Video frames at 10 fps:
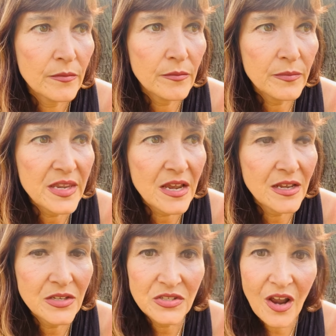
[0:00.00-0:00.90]

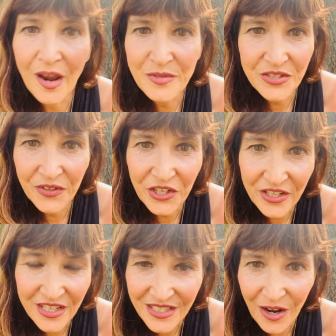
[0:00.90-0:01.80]
because I'm just figuring
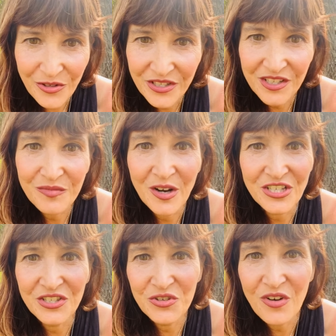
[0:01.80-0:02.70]
this out just as much as you